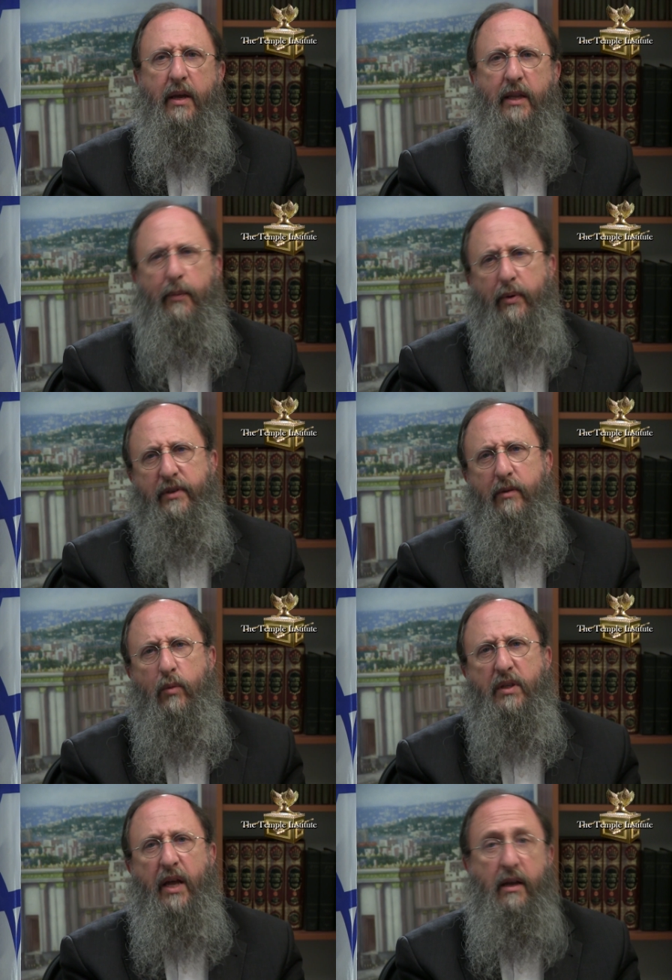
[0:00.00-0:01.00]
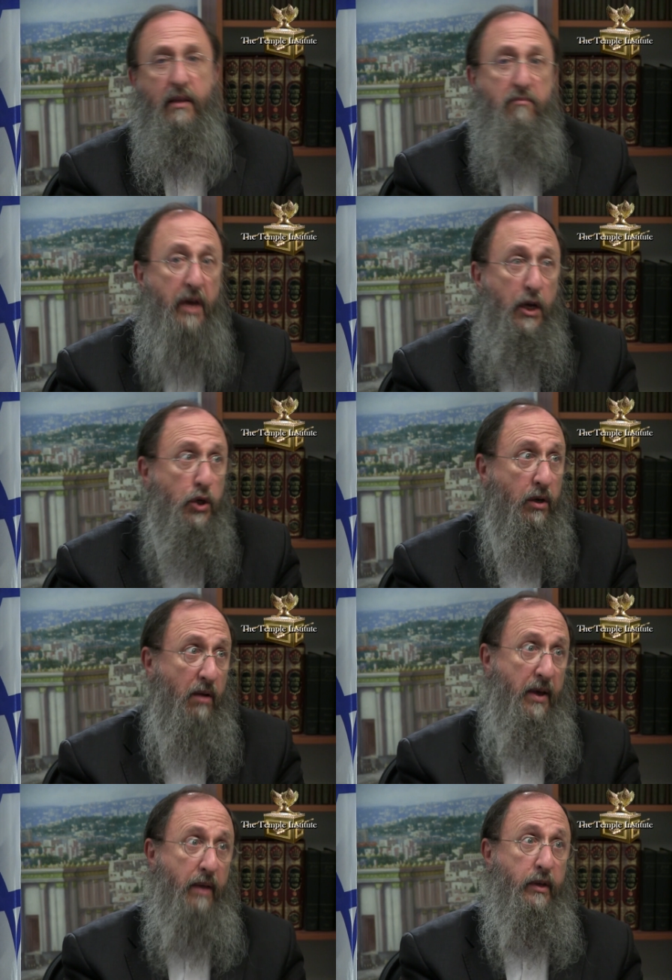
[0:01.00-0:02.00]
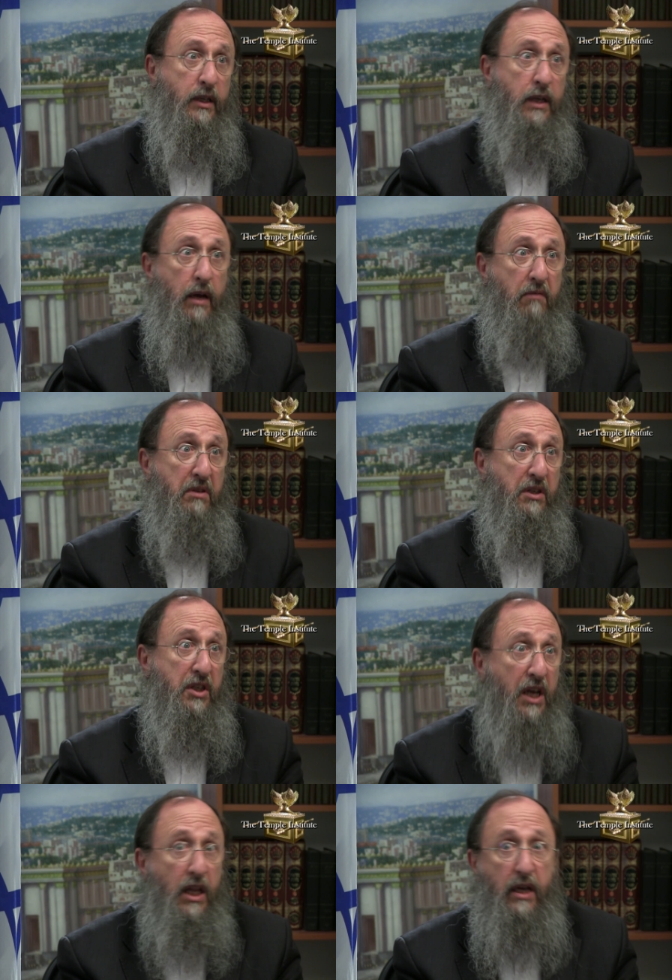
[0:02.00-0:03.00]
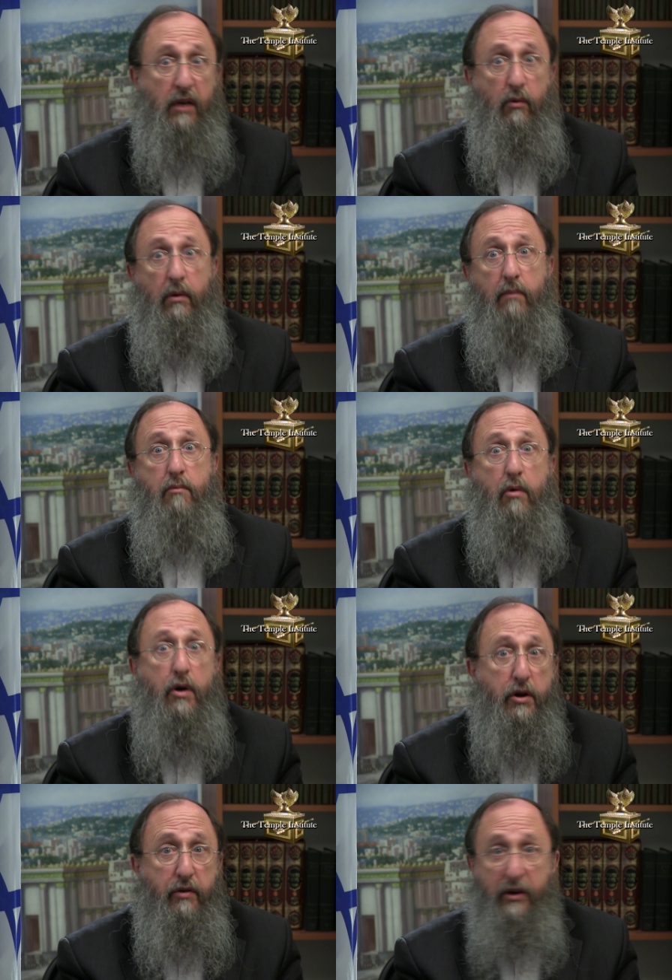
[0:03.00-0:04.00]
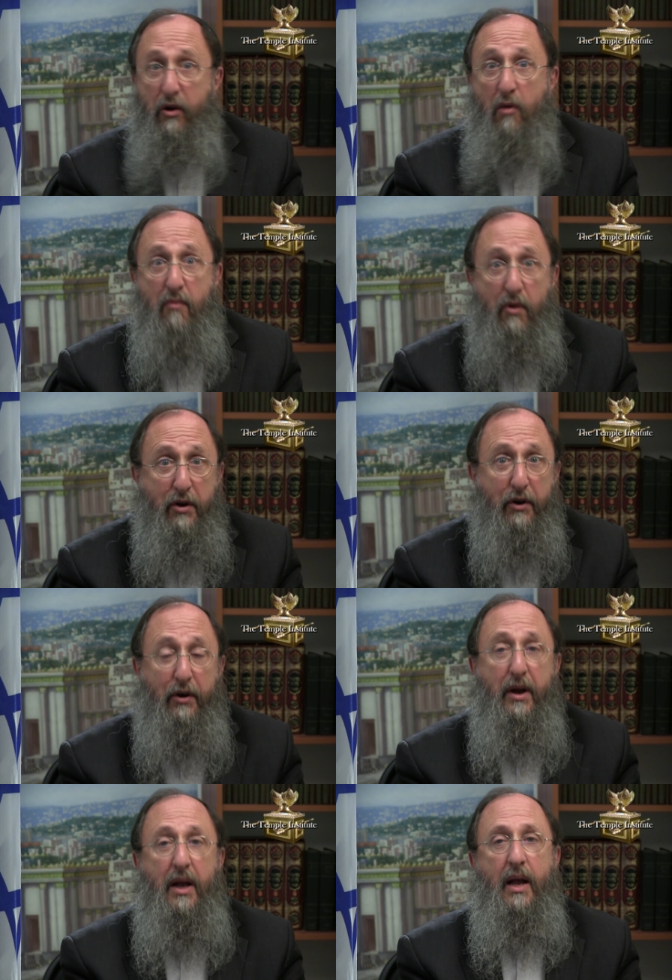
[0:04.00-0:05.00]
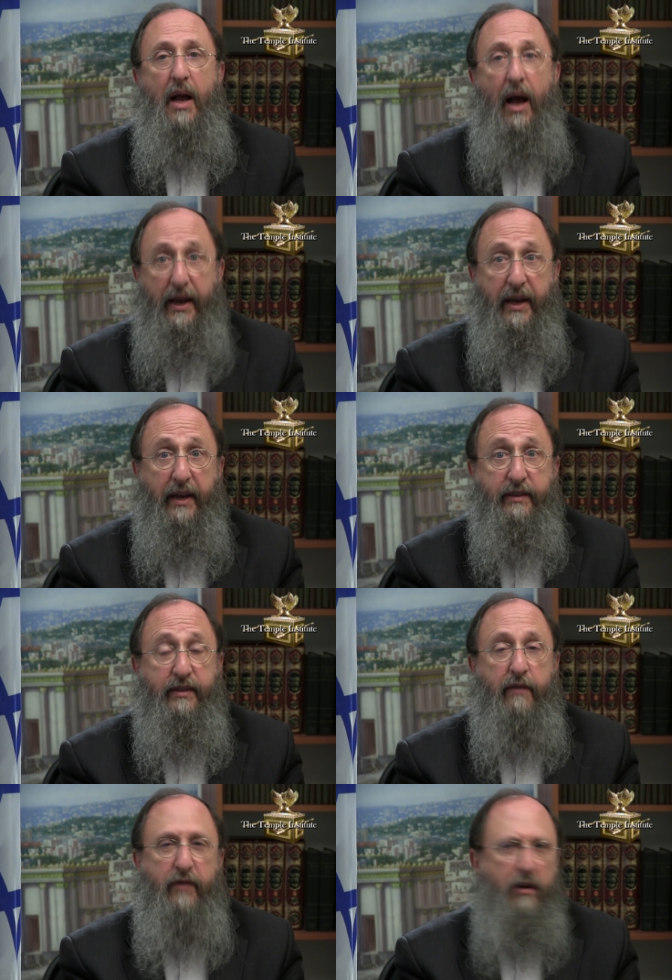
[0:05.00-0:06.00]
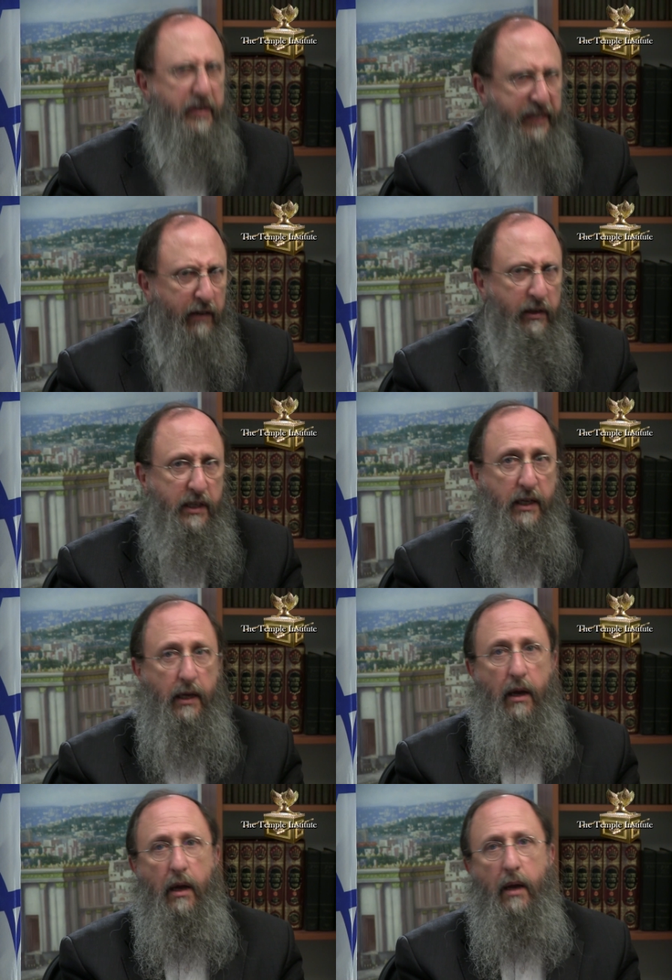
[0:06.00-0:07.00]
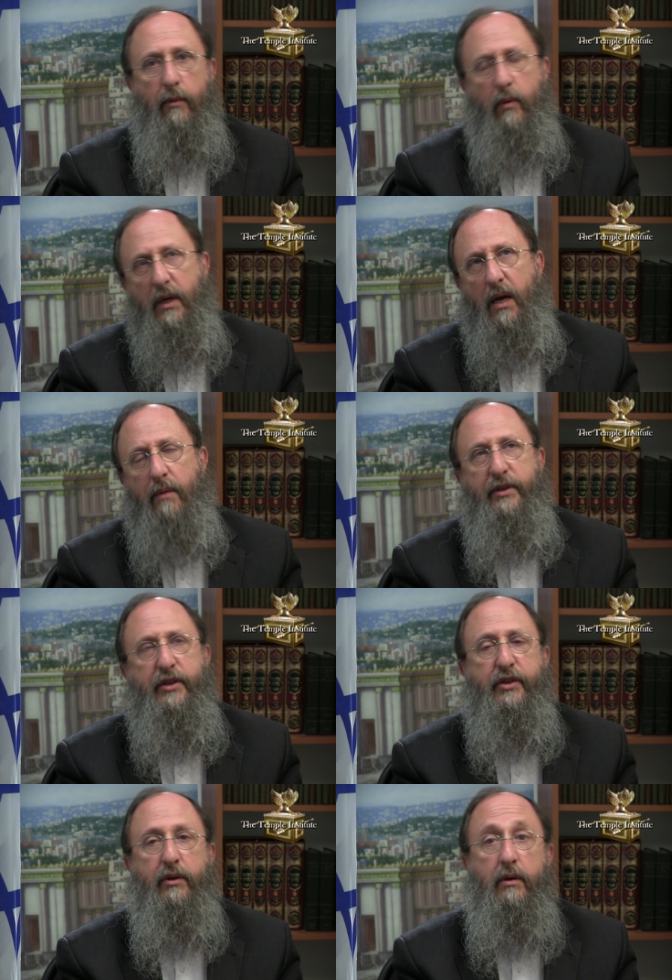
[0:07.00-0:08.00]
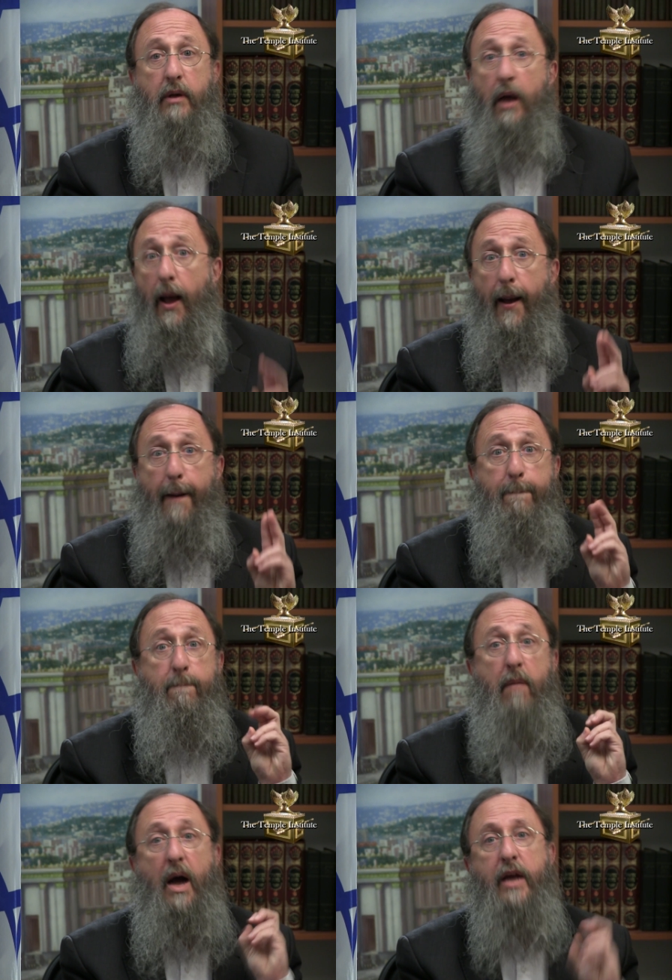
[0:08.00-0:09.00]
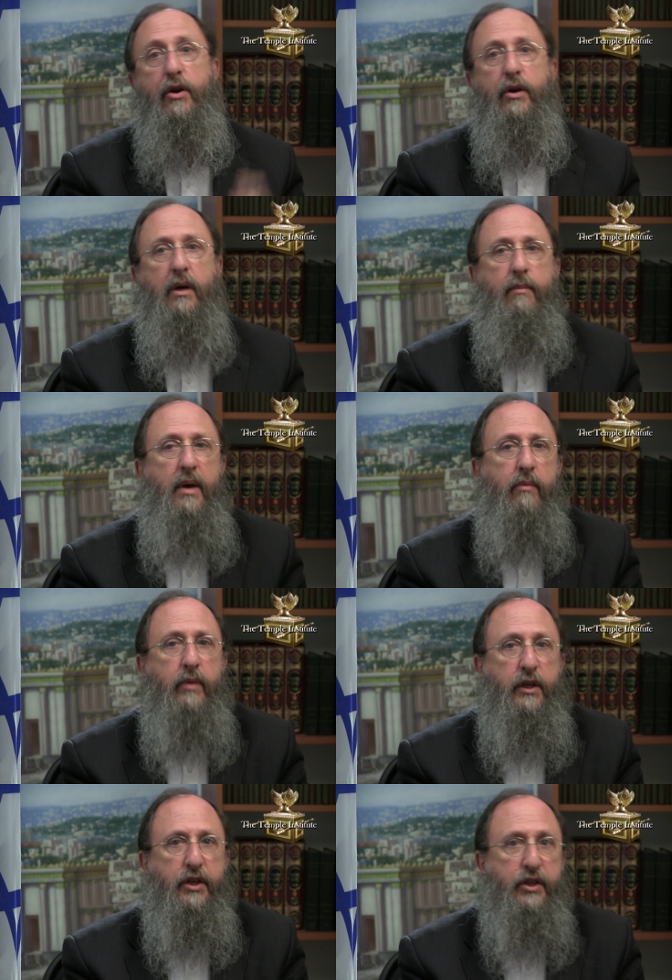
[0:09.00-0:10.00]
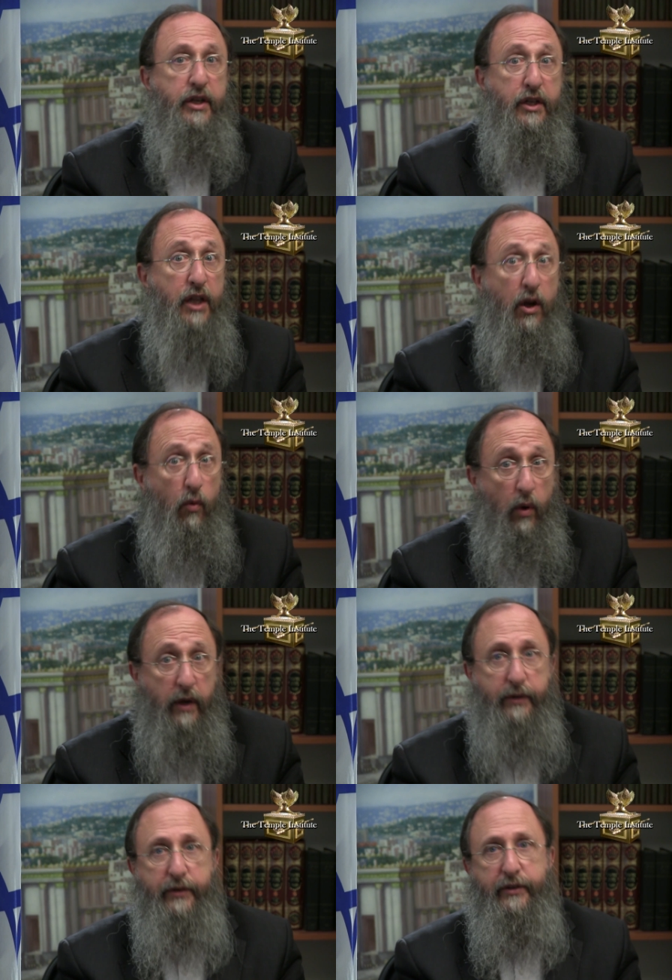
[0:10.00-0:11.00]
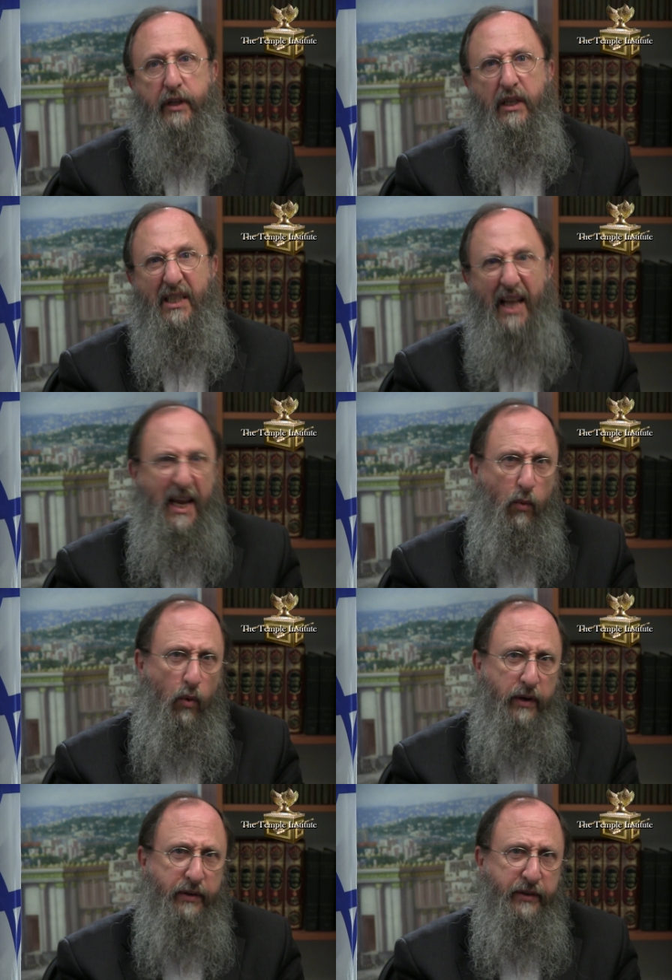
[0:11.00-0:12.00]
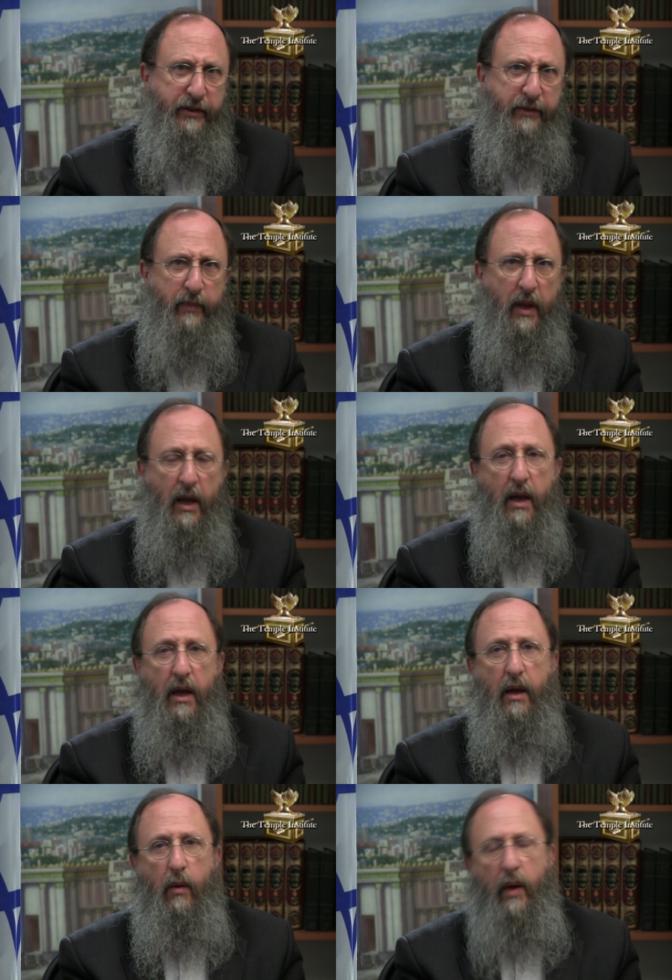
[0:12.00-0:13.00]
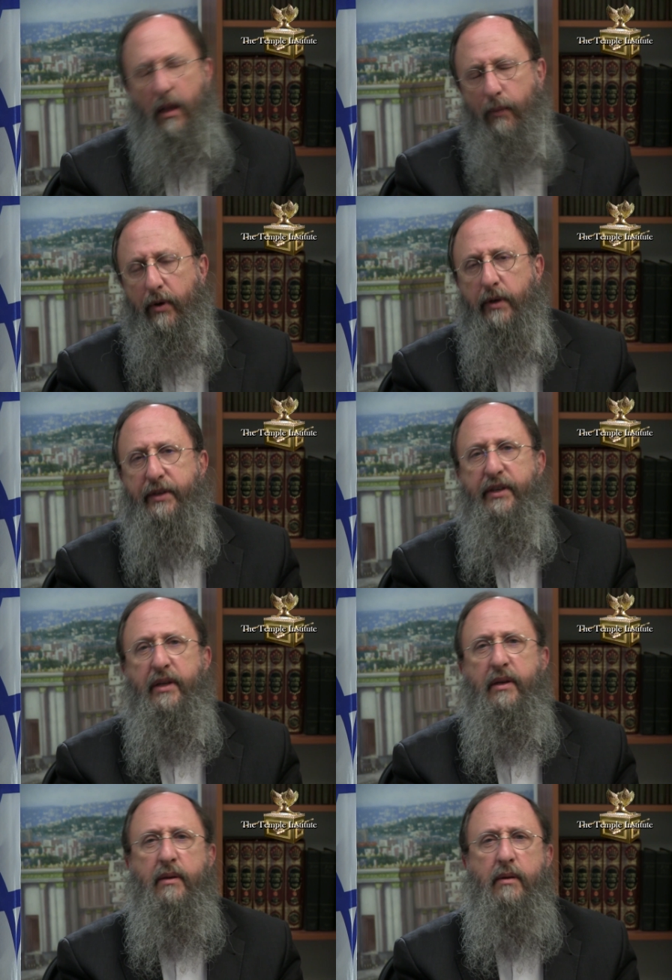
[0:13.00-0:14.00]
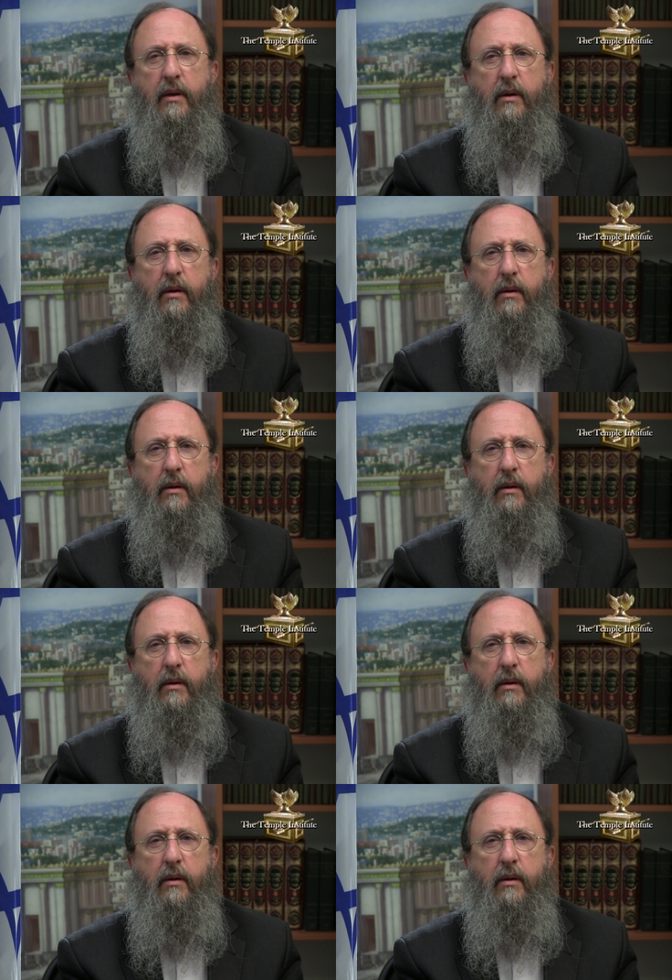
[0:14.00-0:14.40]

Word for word: That a person will take the major commandments, like stealing or murdering, don't murder, I guess, very seriously. But when it comes to certain minor commandments, the little ones, the light ones, well, a person